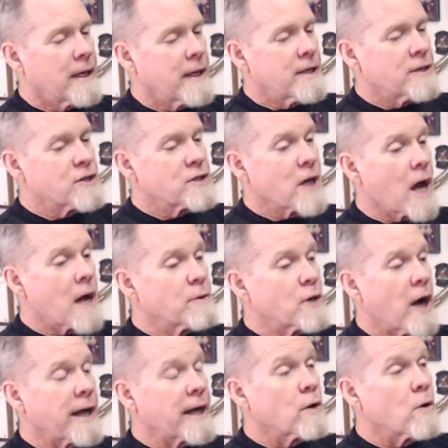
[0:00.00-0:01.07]
It's time to
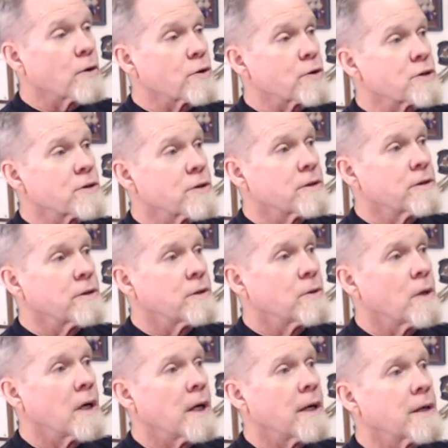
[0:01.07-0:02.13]
go. I get orders
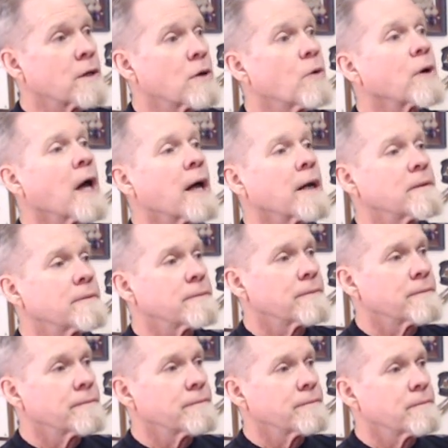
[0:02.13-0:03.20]
to Coronado.
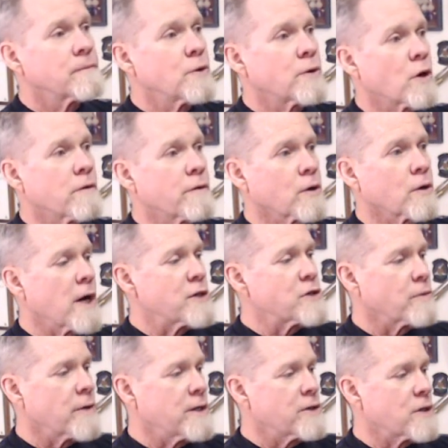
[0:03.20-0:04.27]
Doing
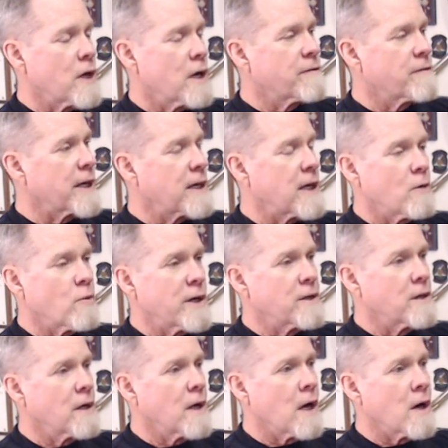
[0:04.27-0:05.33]
over-the-horizon raid stuff. I can't wait
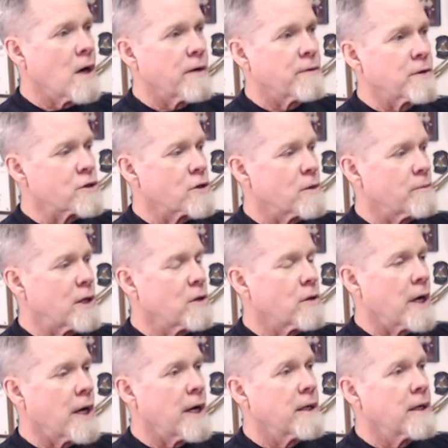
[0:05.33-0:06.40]
to go. Everything's going to be
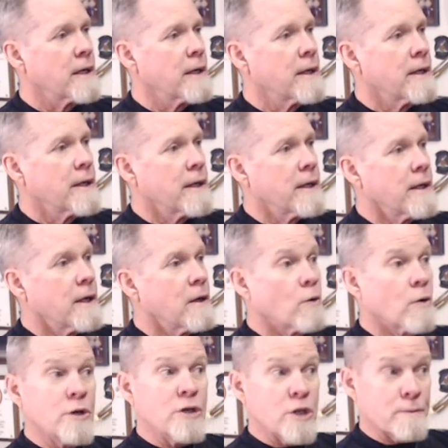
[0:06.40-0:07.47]
great.
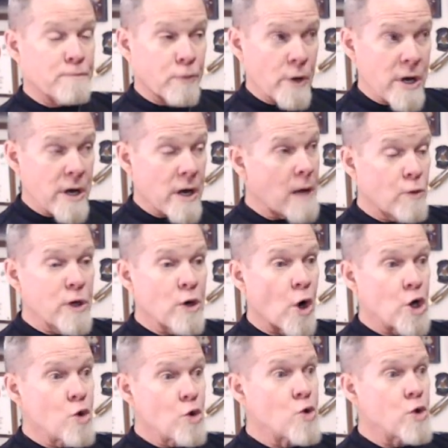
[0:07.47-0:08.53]
We're just we are
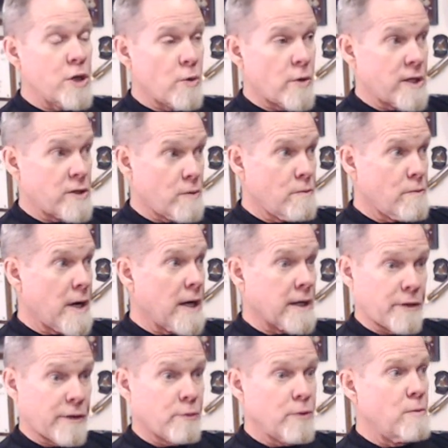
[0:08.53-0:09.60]
newlyweds. We've been
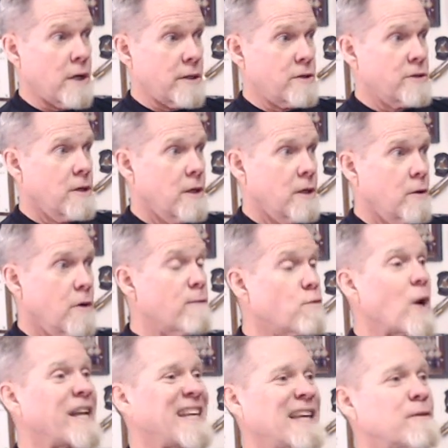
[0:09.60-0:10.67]
married for 3 months. Yeah. We have
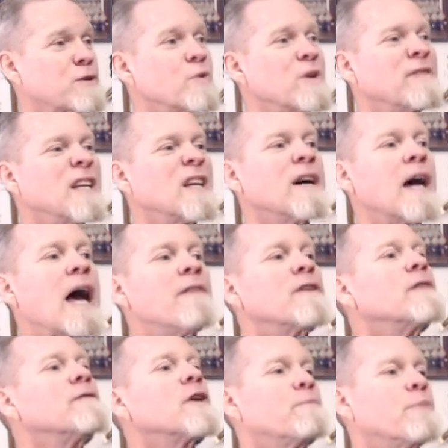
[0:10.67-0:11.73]
wedding gifts we even haven't
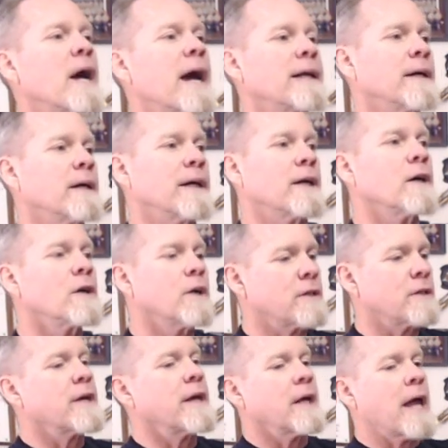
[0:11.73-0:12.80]
even unpacked yet. Like,
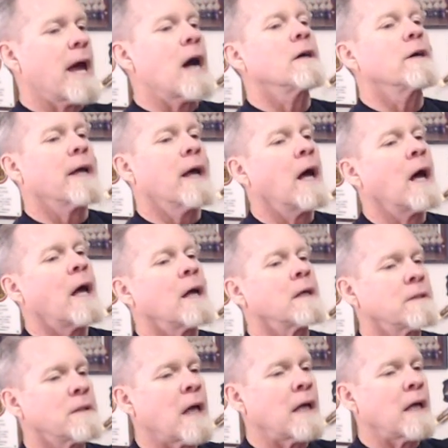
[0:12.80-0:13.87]
we'll take it out, look at, oh,
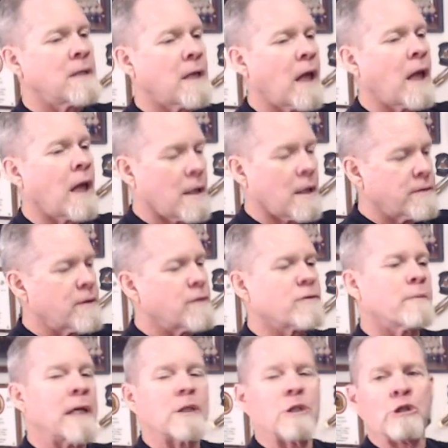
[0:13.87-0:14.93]
that's nice. Yeah. It's just
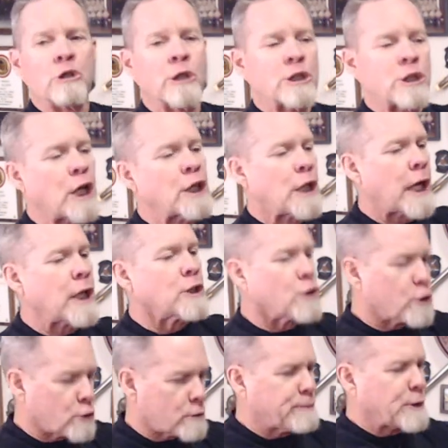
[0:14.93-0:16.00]
from Aunt Georgia. Yeah.
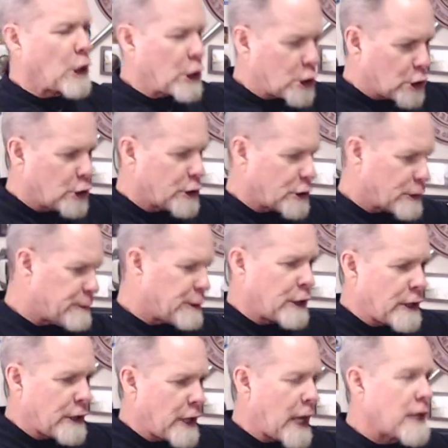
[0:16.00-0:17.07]

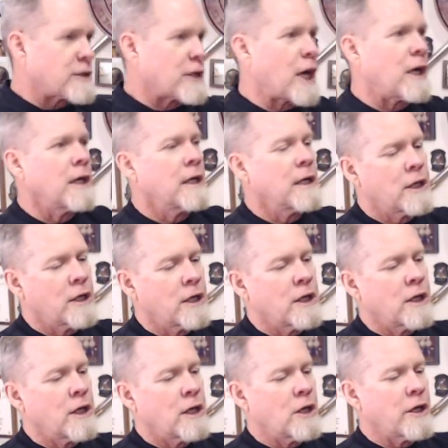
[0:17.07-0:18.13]
Blender. Next, yeah. Blender
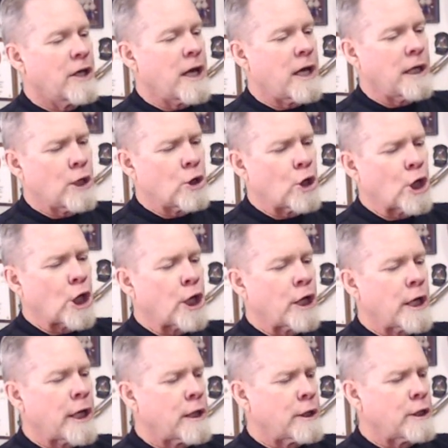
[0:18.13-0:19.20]
number 2. Yeah, oh,
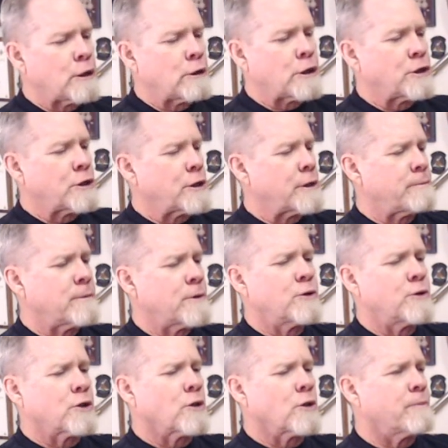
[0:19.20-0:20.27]
good. I could use this to
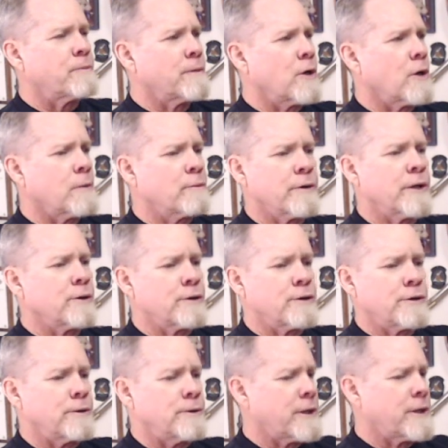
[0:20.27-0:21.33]
stir up carburetor
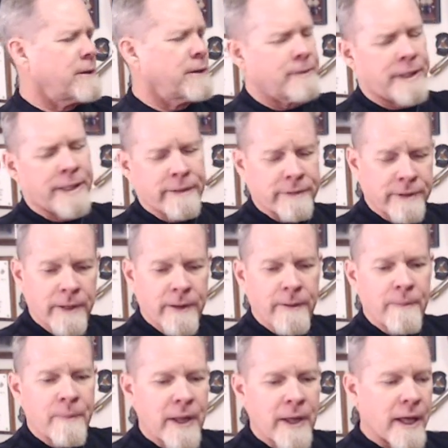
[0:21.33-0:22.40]
juice. Whatever.
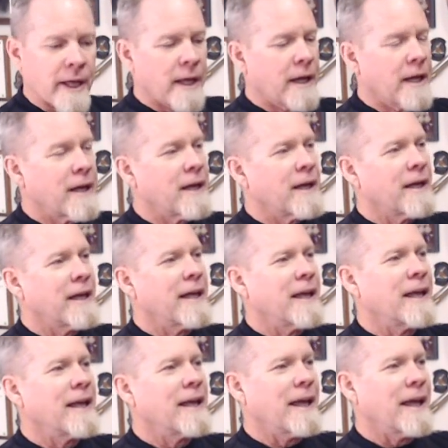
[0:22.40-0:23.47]
Blender number 3. We'll
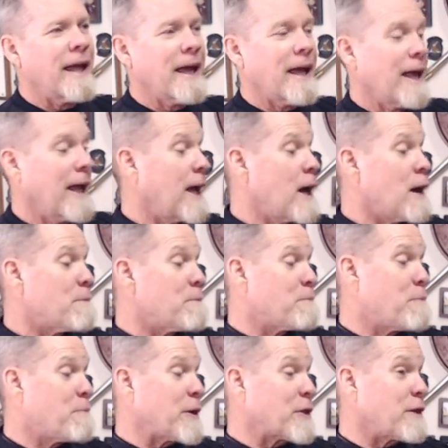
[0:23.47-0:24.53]
sell this. Yeah. One.
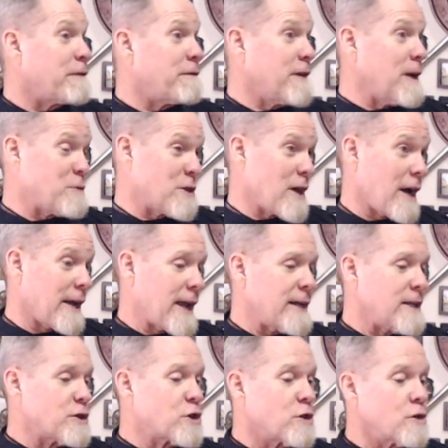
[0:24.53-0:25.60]
But the flip side of
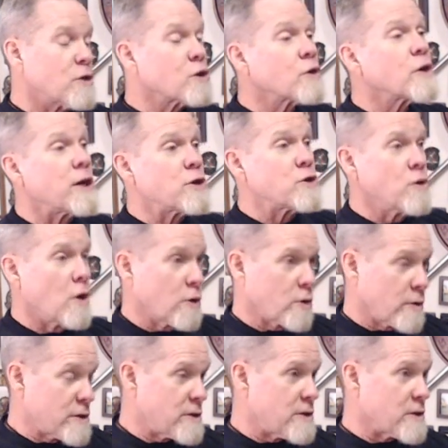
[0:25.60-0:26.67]
that is, as you know,
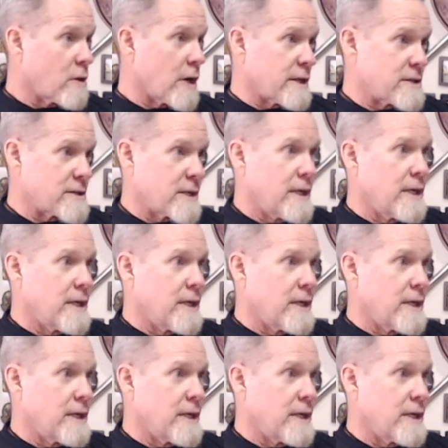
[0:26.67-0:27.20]
Christy's an artist.